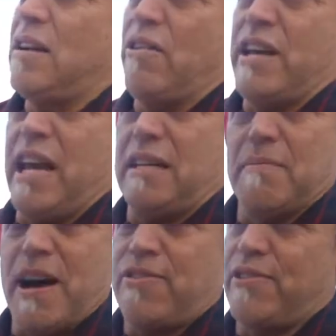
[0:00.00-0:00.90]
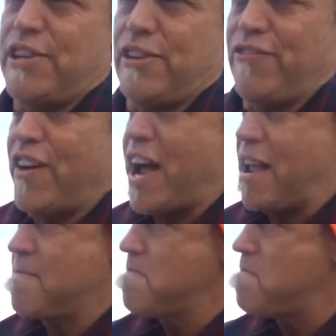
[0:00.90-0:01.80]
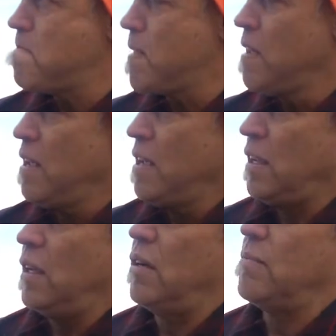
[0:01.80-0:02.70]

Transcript: know, the end to my three year fight. You know,